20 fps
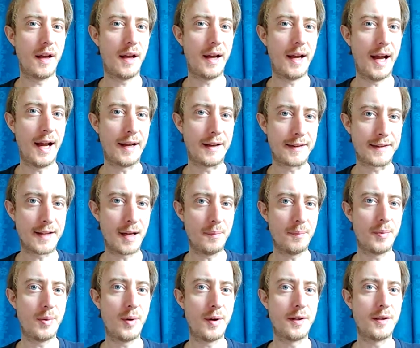at some
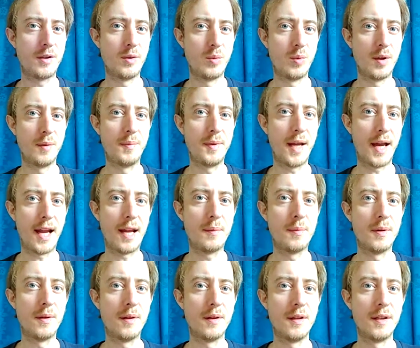point you will be
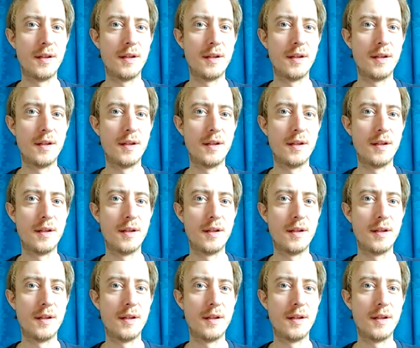able